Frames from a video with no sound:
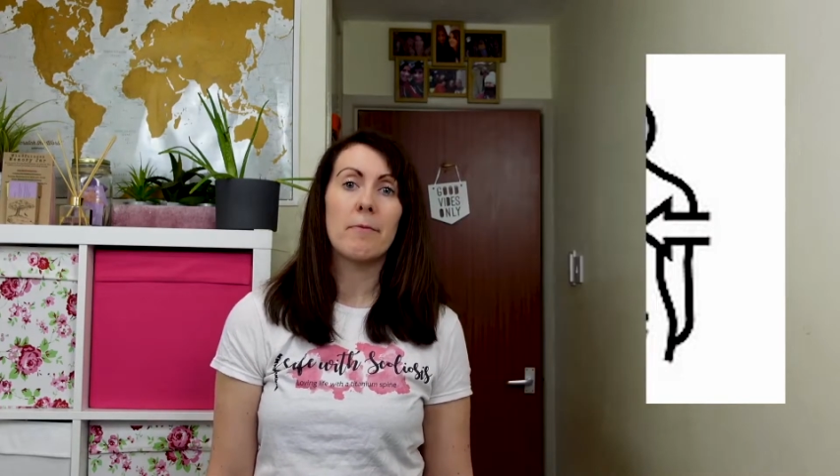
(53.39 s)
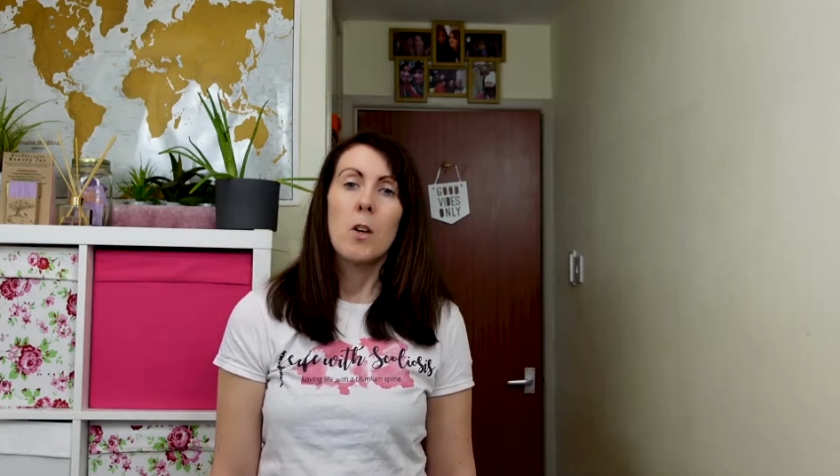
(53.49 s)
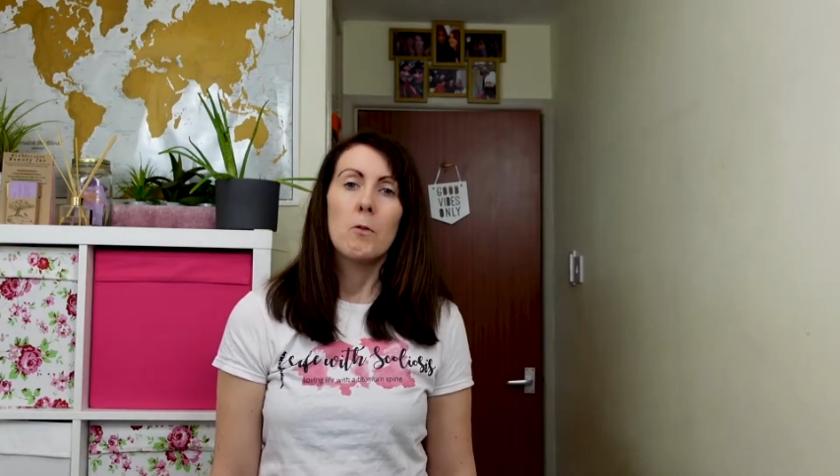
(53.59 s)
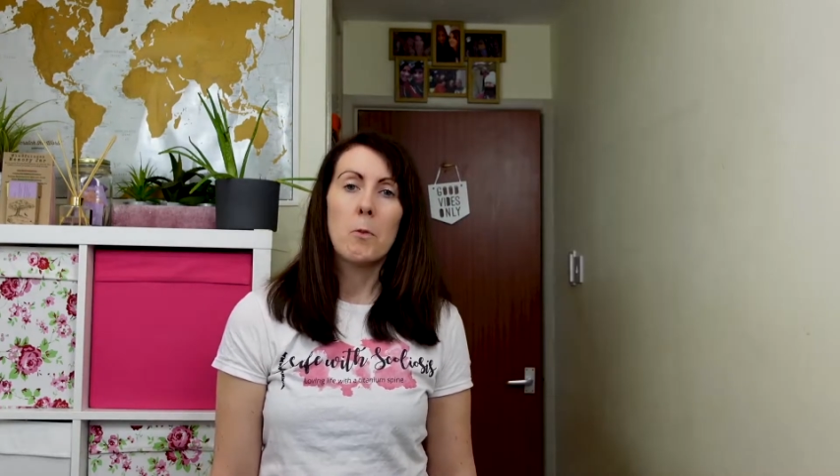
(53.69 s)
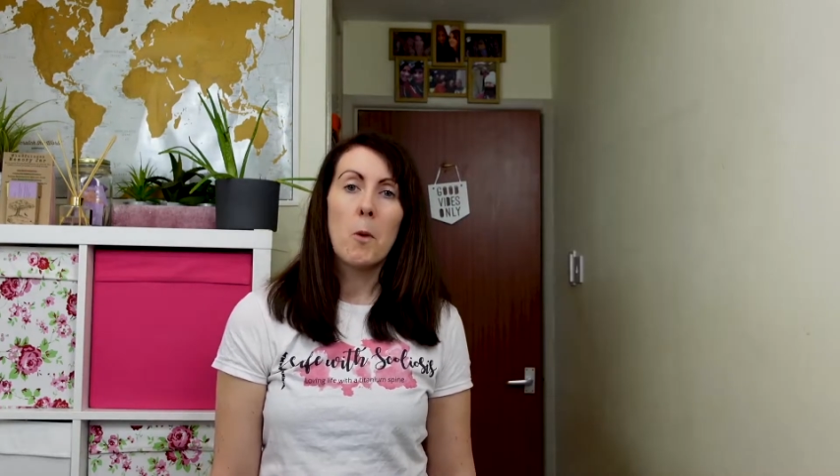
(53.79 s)

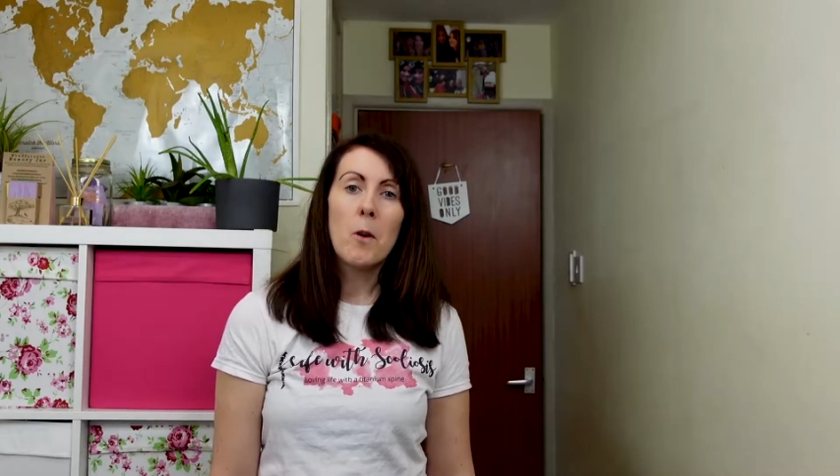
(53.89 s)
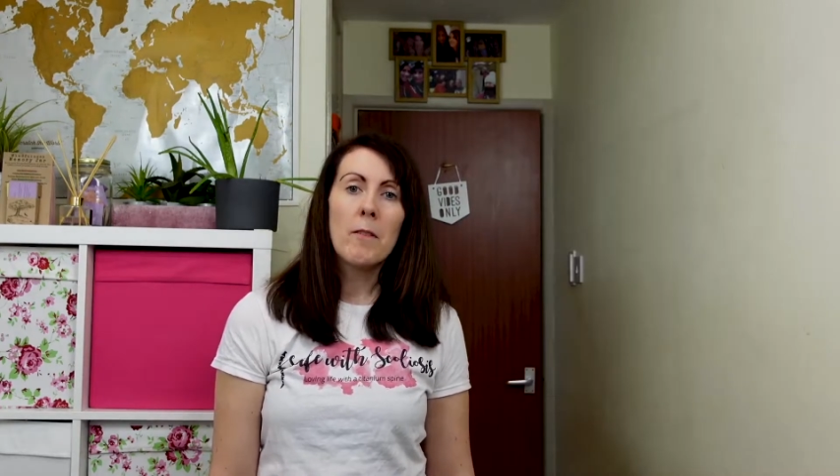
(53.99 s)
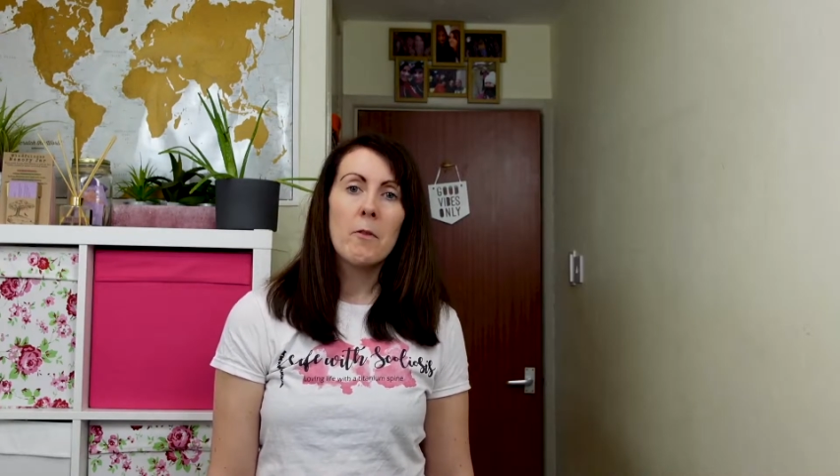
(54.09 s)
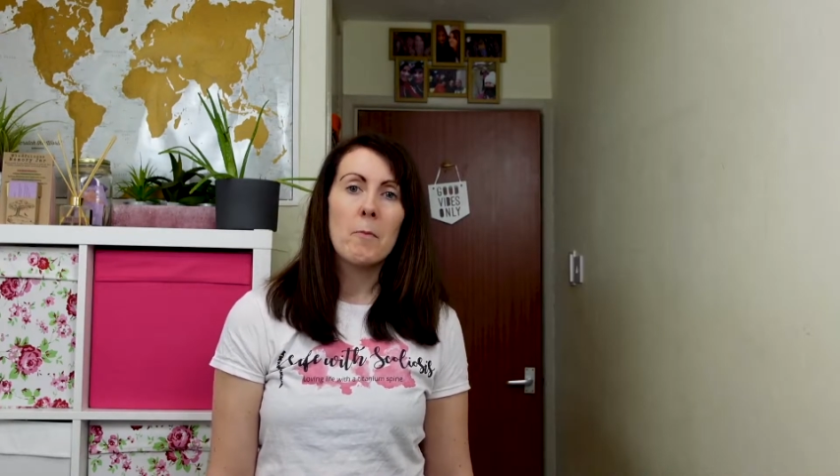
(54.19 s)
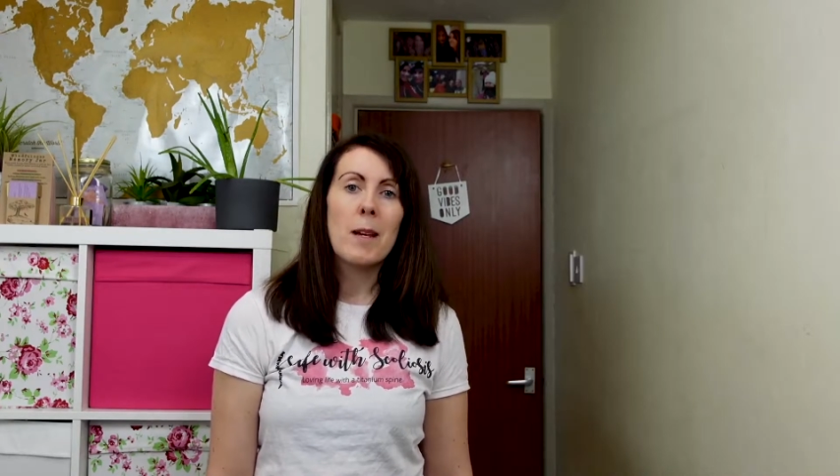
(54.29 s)
For more
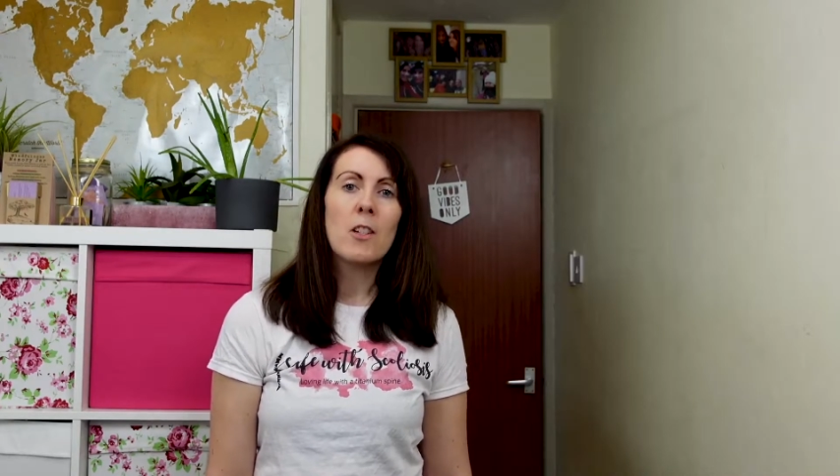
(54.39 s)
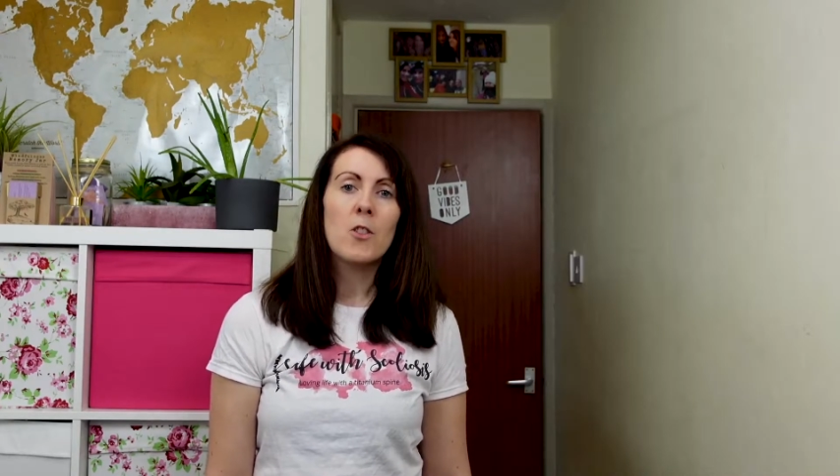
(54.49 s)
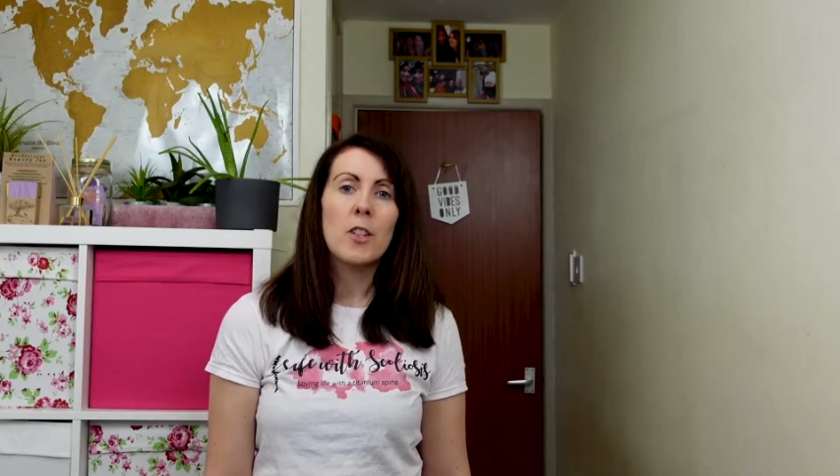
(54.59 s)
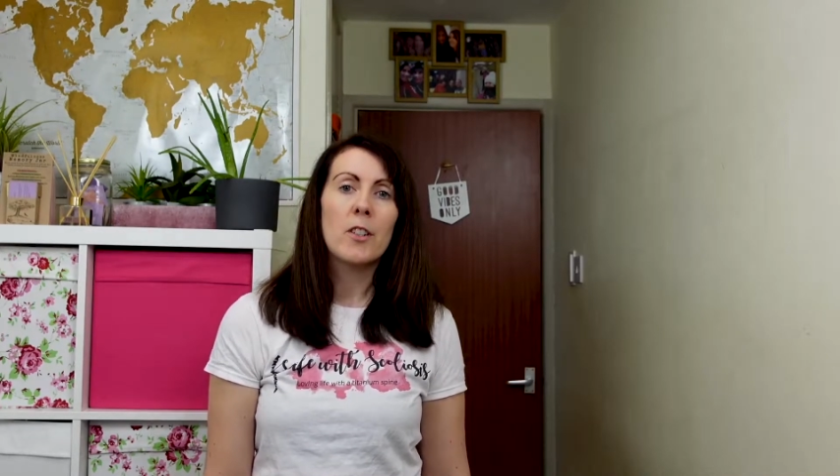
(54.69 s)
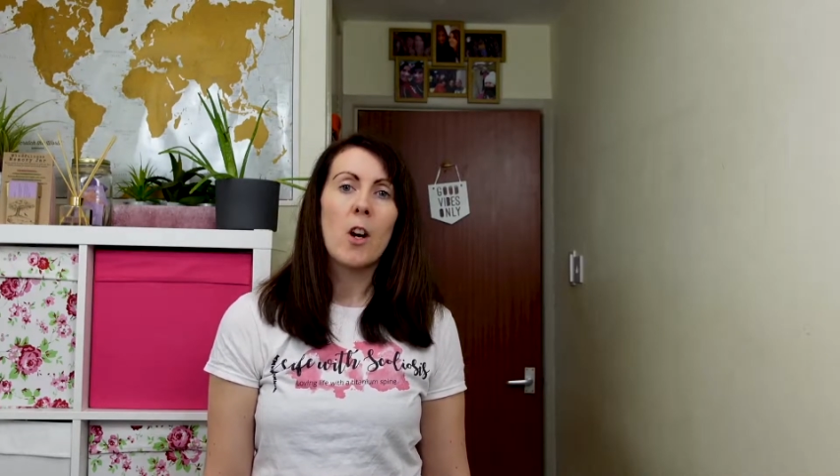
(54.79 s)

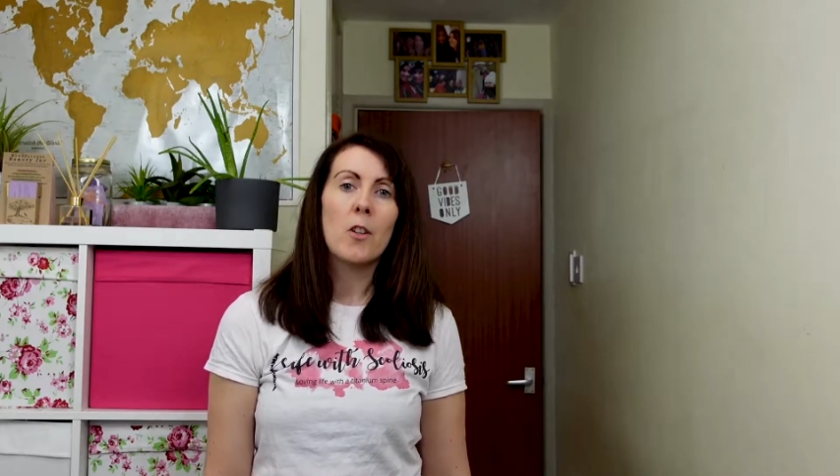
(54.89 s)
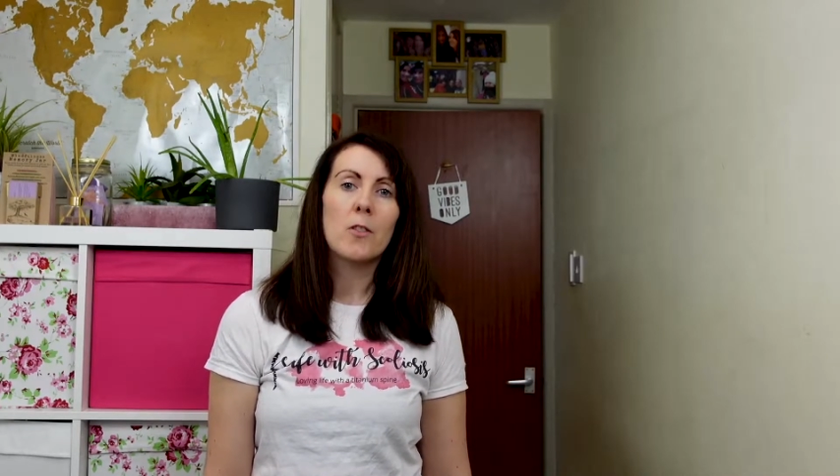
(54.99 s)
information on